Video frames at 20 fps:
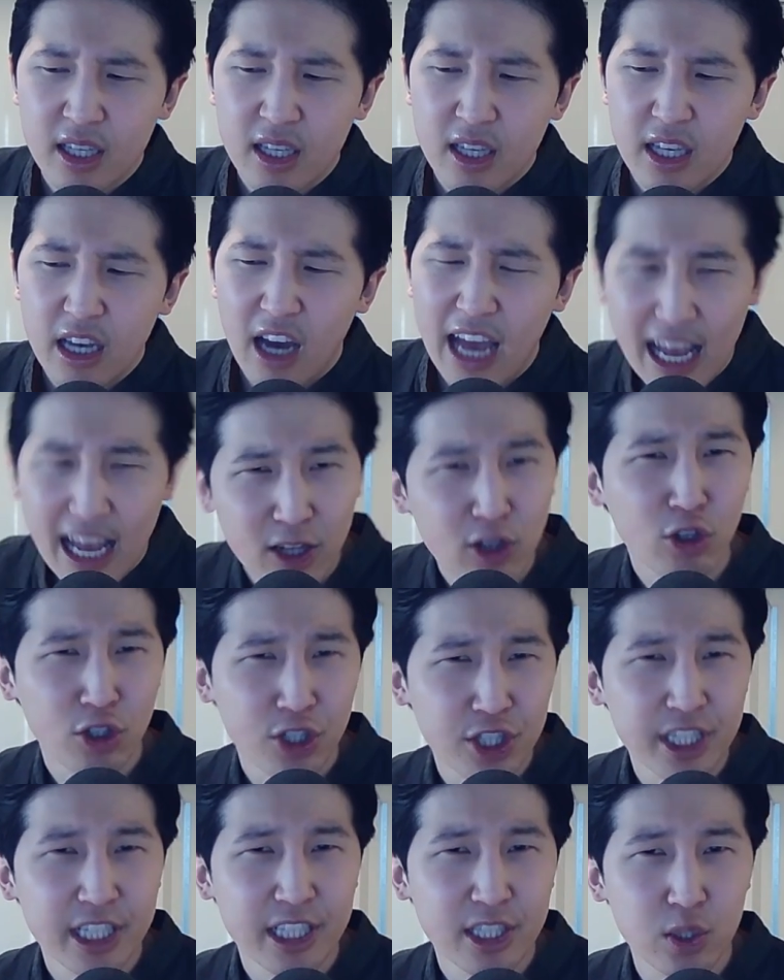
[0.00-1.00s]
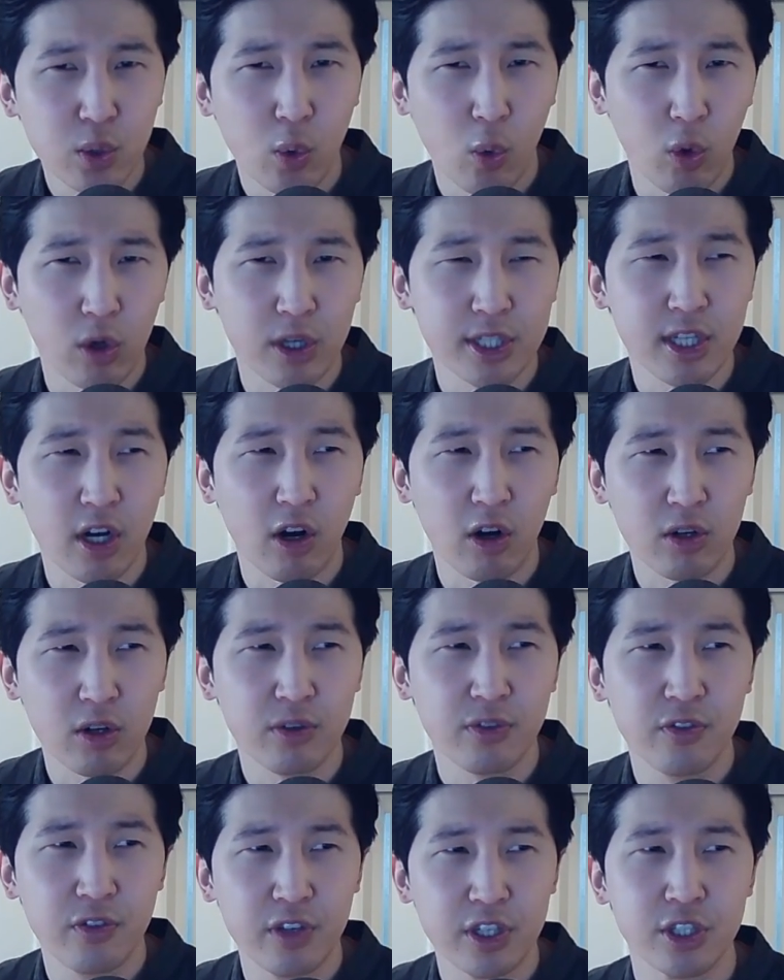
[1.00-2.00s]
allergy towards
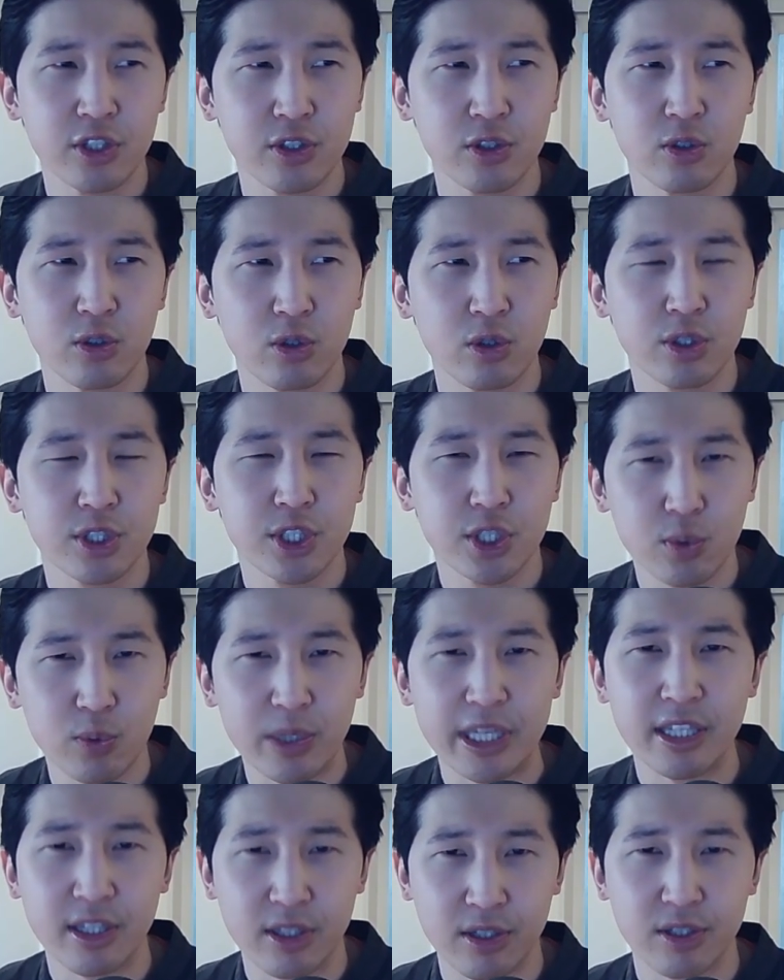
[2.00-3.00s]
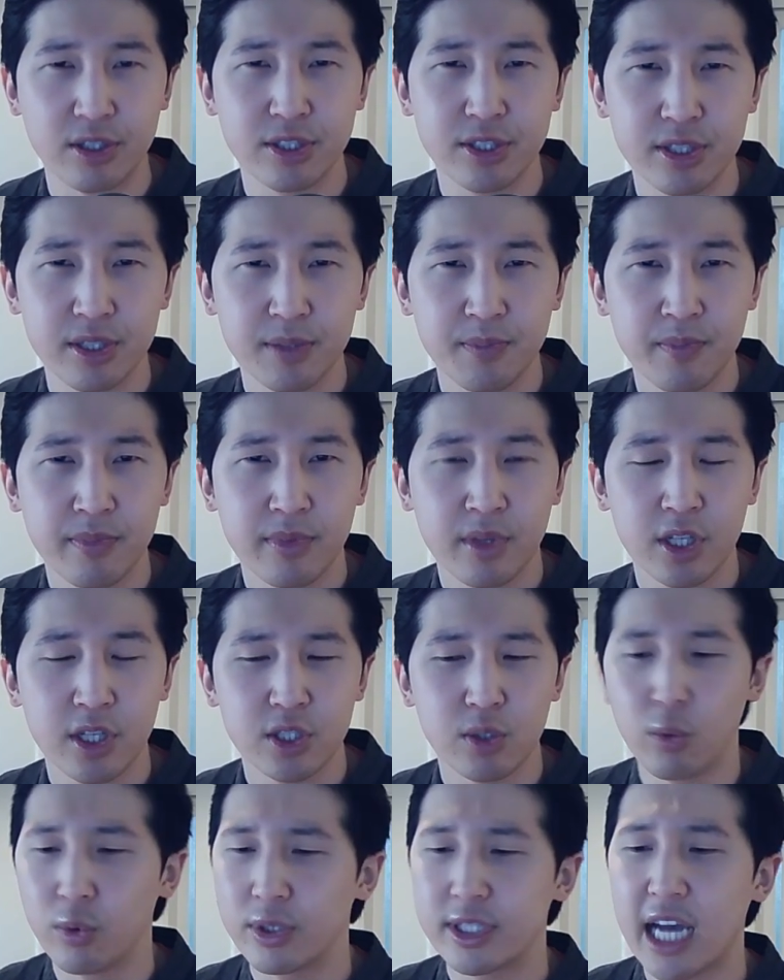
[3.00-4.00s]
artificial sweeteners.
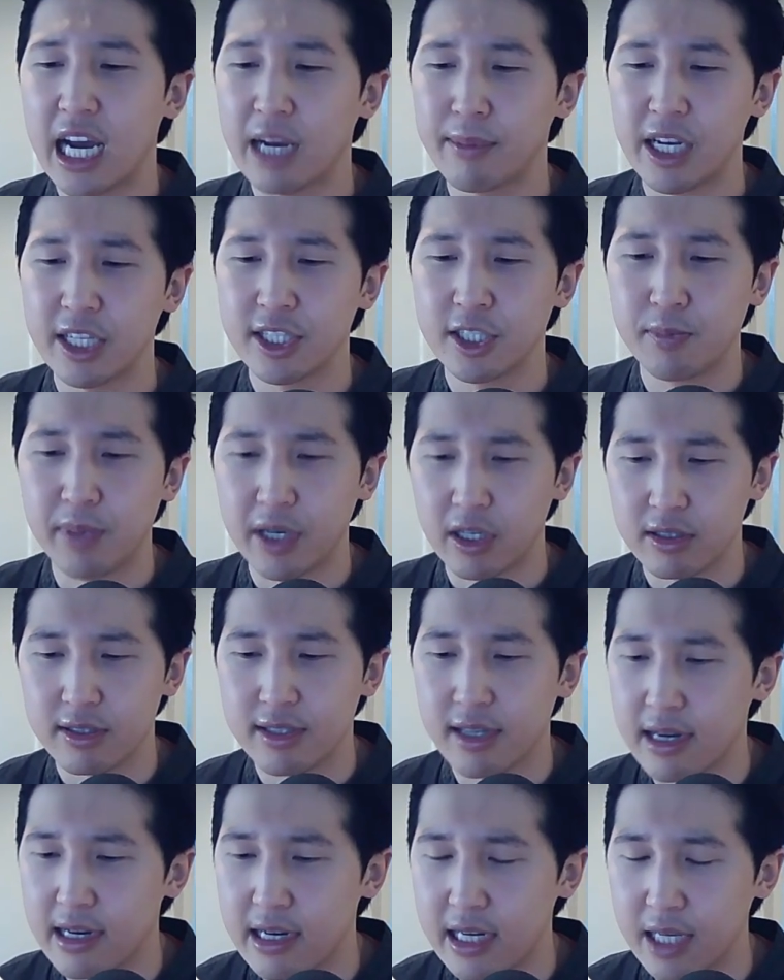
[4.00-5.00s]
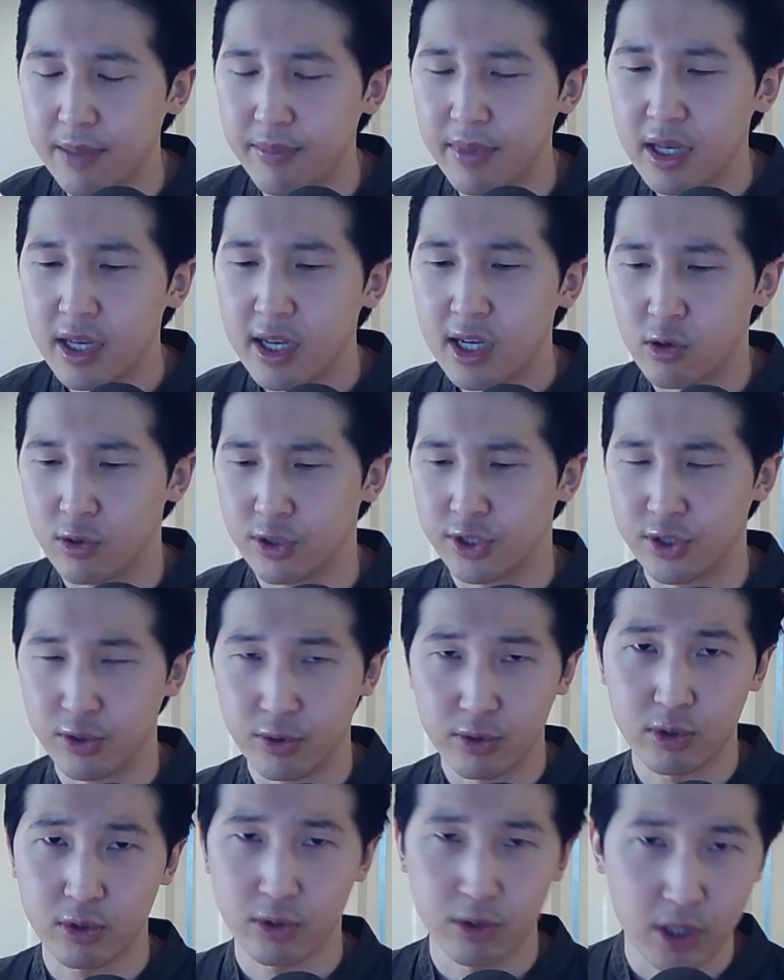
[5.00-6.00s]
So when we talk about aspartame or
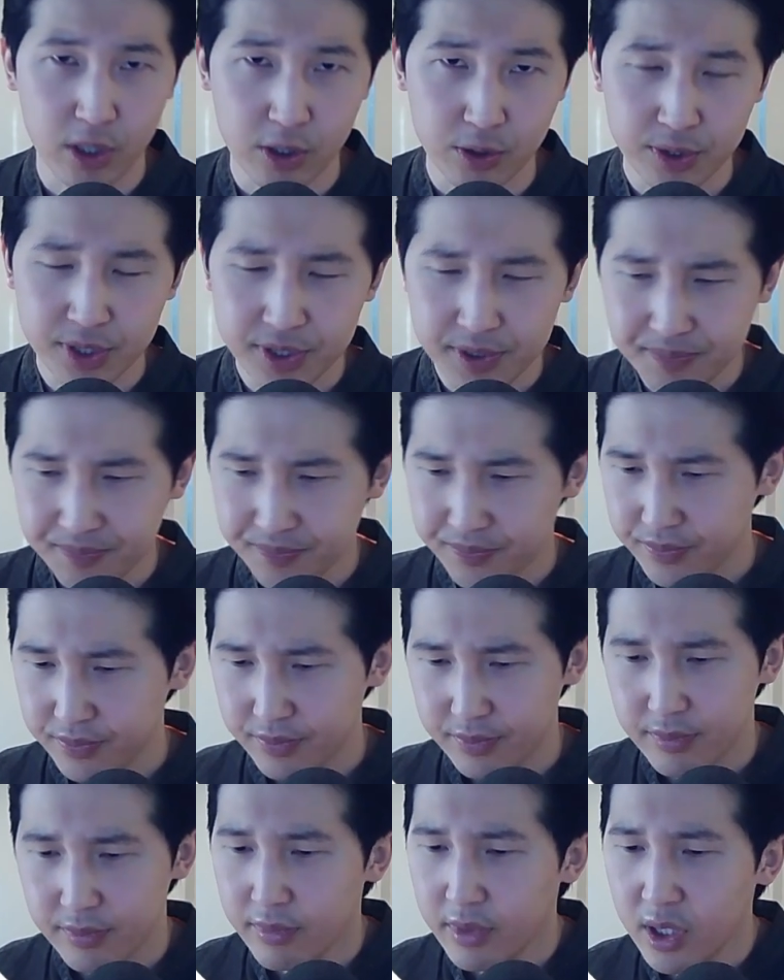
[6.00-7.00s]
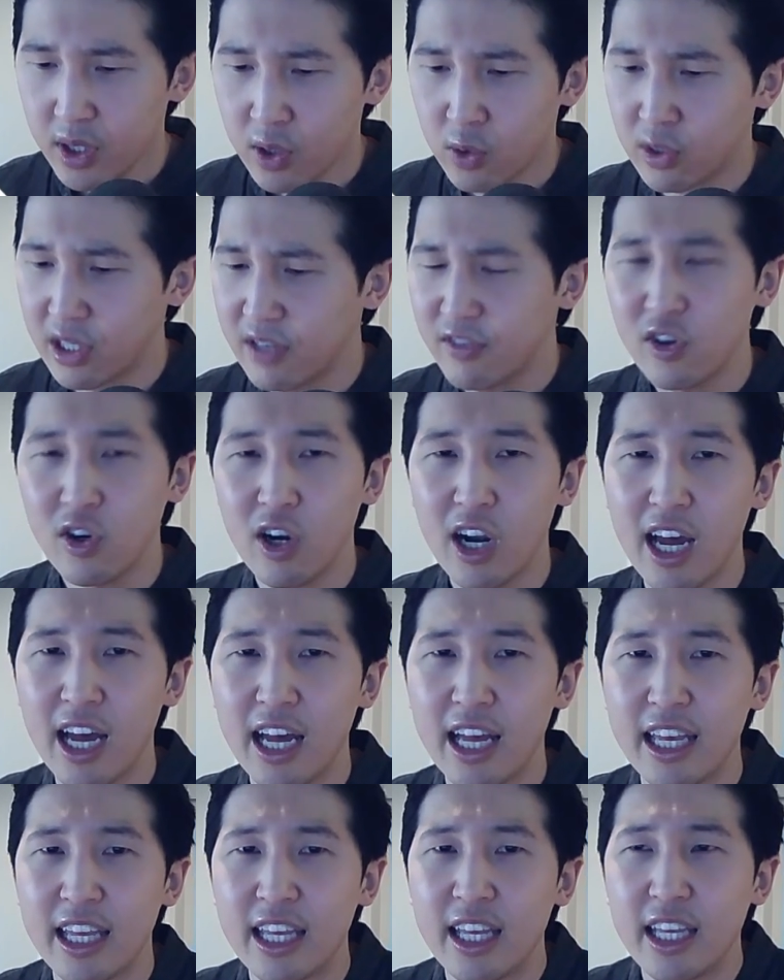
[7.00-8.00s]
sucralose, whenever
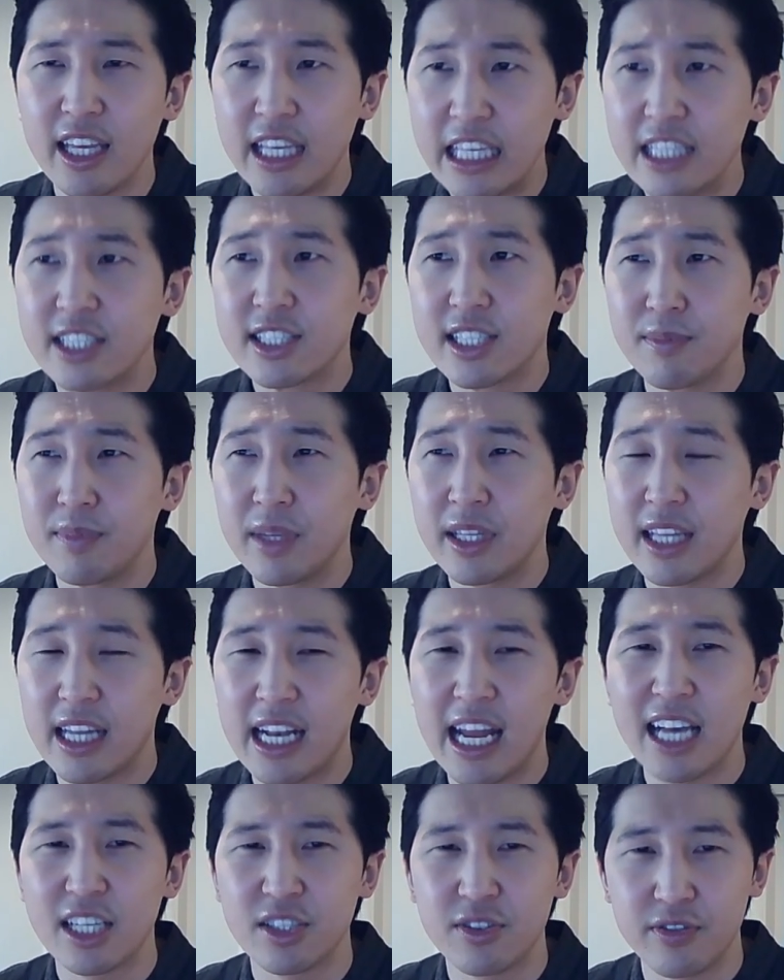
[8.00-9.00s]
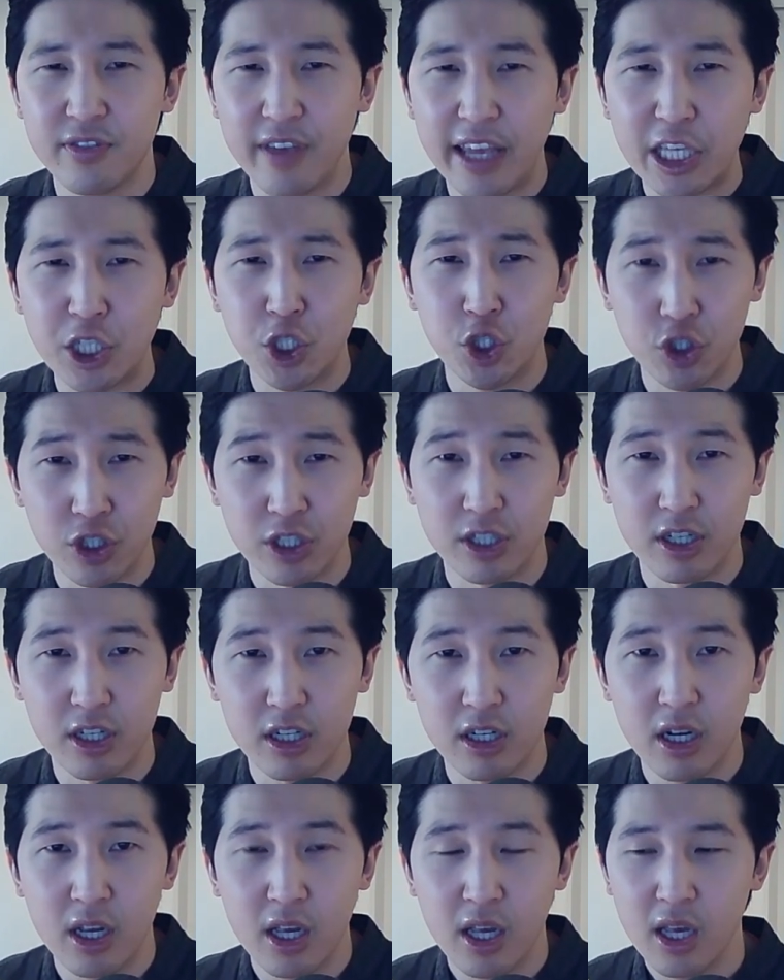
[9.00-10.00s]
I eat something that has fake sugar,
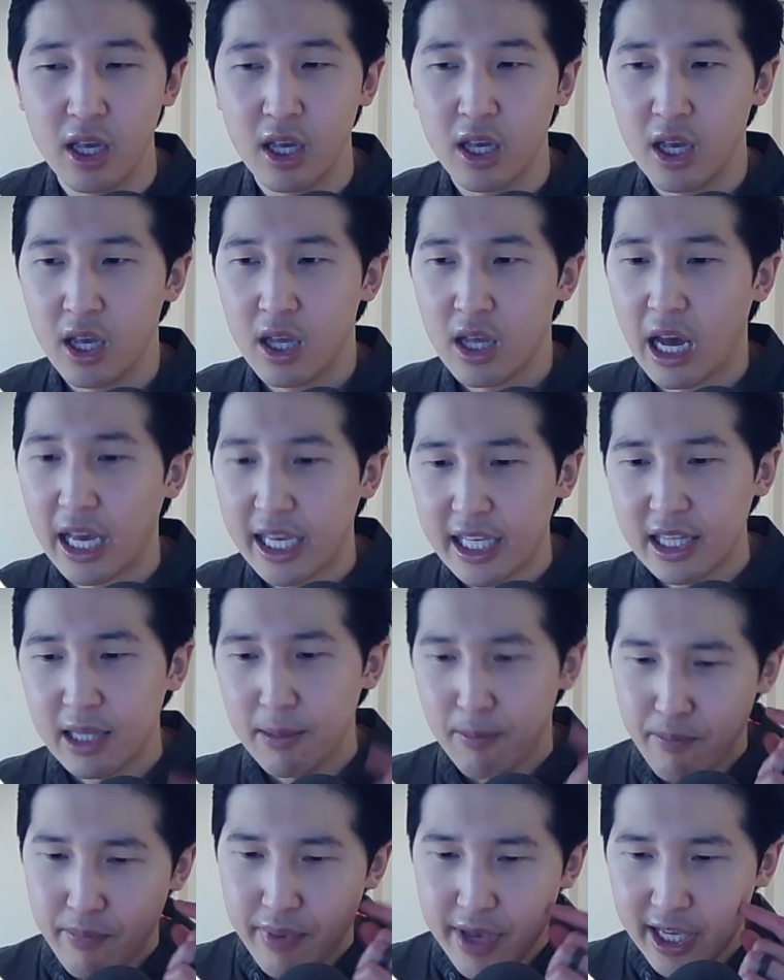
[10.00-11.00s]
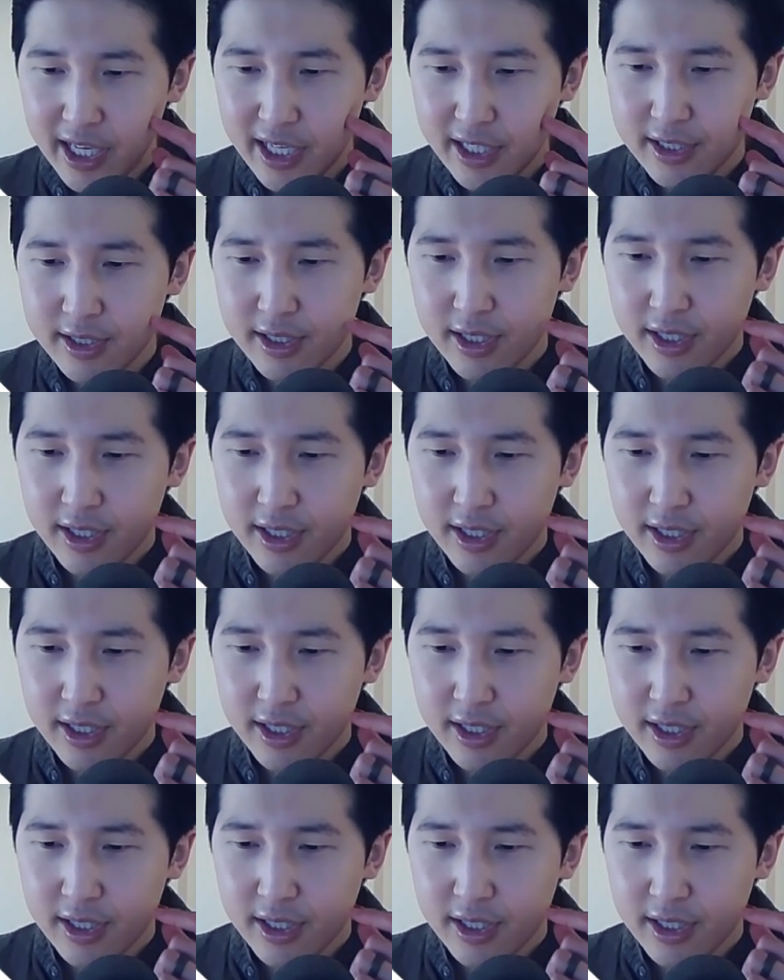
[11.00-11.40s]
I get the biggest